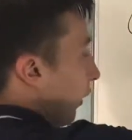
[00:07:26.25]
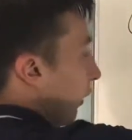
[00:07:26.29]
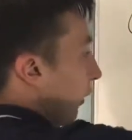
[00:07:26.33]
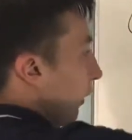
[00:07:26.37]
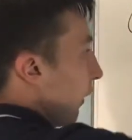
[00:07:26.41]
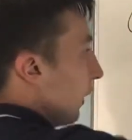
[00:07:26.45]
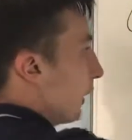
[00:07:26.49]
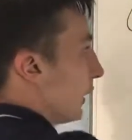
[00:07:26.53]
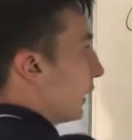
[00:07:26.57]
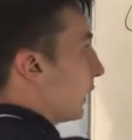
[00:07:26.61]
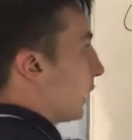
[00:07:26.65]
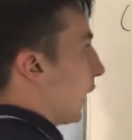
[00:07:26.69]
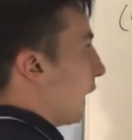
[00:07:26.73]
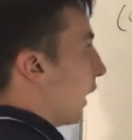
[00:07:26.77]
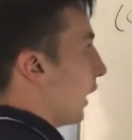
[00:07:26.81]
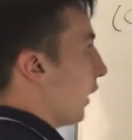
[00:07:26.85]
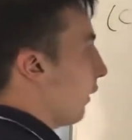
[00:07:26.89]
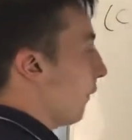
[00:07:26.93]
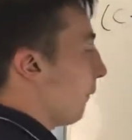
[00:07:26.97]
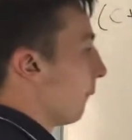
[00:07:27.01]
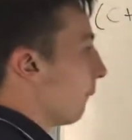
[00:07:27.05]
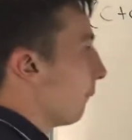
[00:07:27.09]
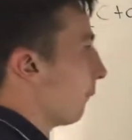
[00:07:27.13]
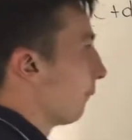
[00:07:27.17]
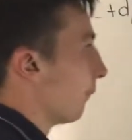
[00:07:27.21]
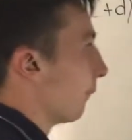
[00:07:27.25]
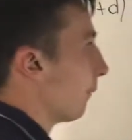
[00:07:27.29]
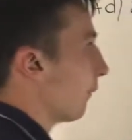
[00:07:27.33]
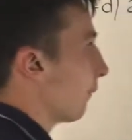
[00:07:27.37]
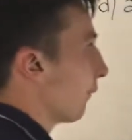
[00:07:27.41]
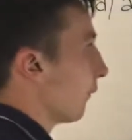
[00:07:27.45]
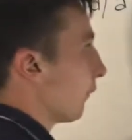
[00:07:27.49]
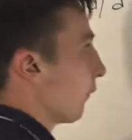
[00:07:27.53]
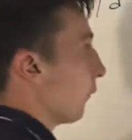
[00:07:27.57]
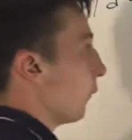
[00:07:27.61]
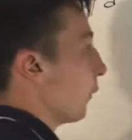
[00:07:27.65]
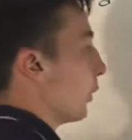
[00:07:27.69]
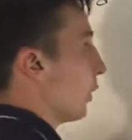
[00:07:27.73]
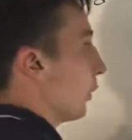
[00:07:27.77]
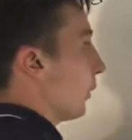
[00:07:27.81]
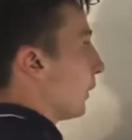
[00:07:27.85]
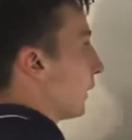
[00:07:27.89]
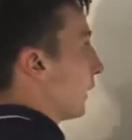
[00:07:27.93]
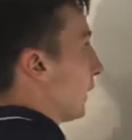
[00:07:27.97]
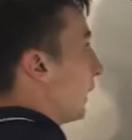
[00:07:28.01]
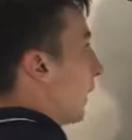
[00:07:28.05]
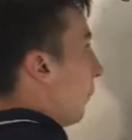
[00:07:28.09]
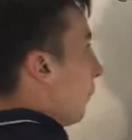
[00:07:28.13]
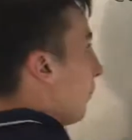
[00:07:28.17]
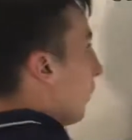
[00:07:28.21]
on this side, we do it
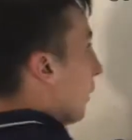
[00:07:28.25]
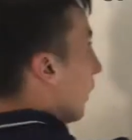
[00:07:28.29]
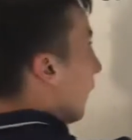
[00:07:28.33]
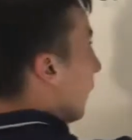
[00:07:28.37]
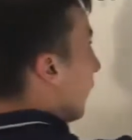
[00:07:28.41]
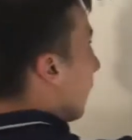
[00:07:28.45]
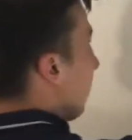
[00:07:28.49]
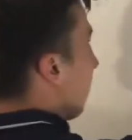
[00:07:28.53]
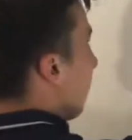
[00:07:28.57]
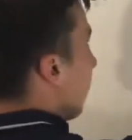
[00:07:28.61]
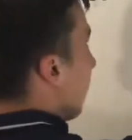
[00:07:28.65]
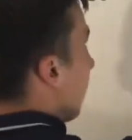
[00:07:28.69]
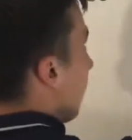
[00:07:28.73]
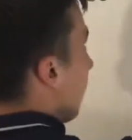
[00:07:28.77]
separately,